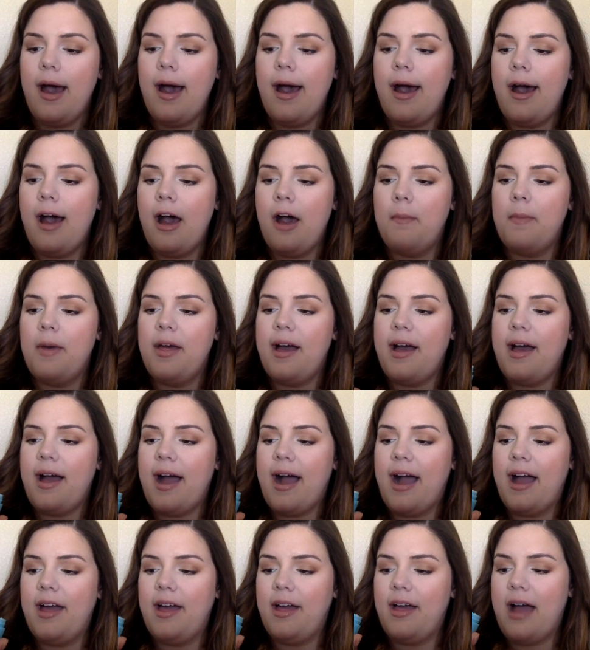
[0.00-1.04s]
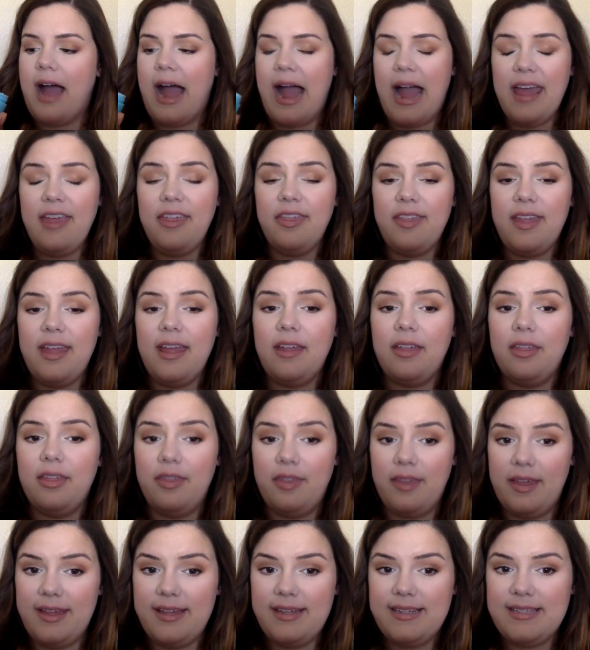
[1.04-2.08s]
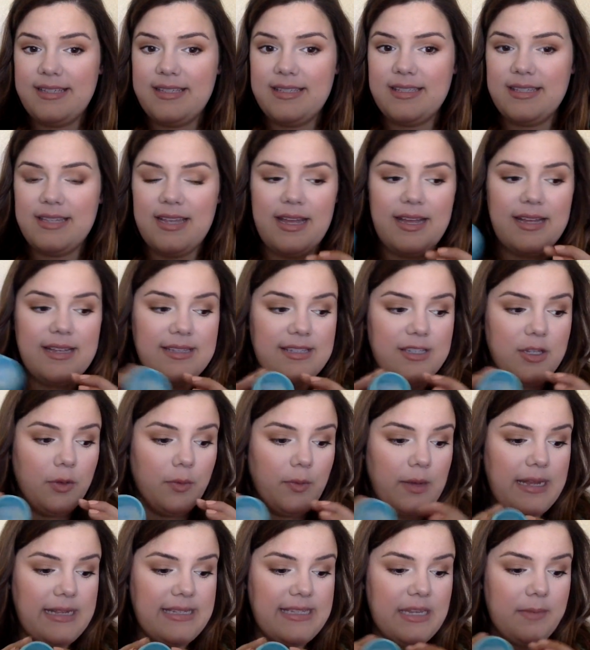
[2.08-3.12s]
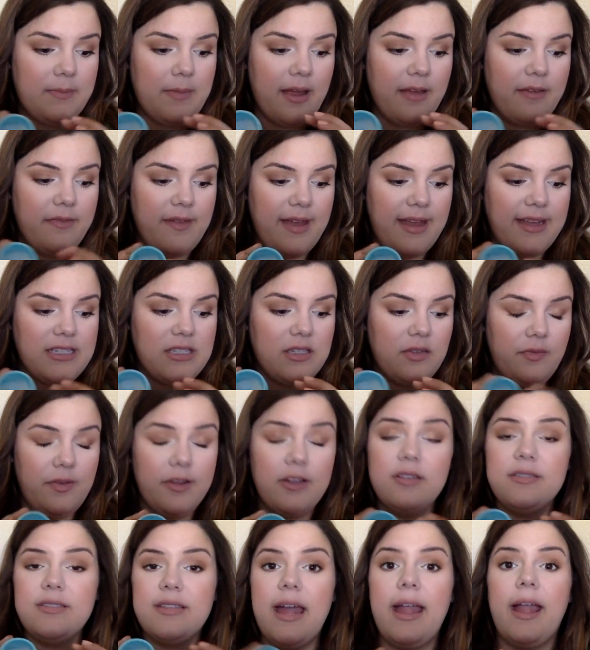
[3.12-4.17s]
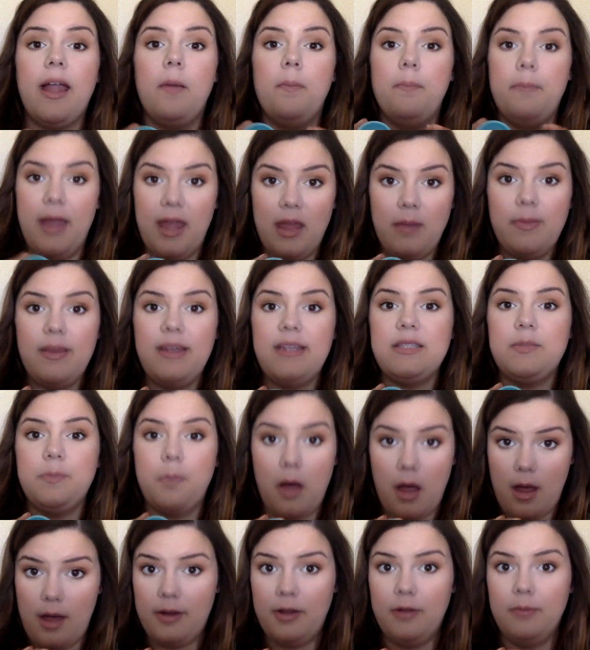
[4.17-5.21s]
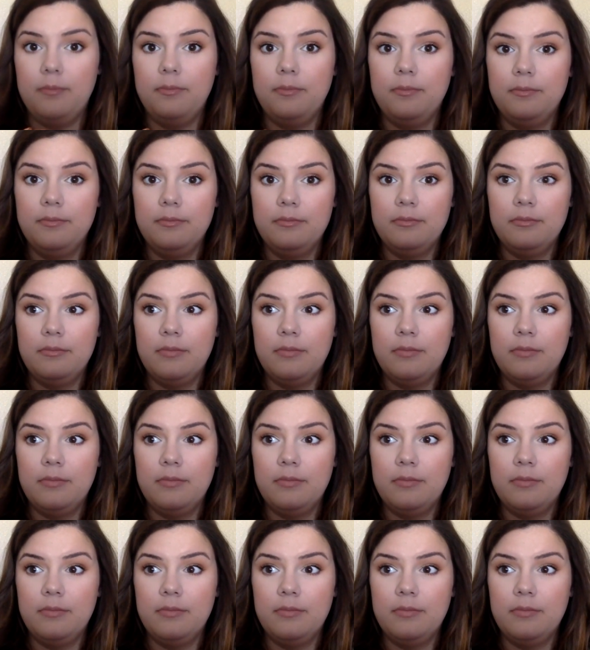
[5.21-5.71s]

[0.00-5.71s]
I think this is the reason my face feels like a baby's bottom.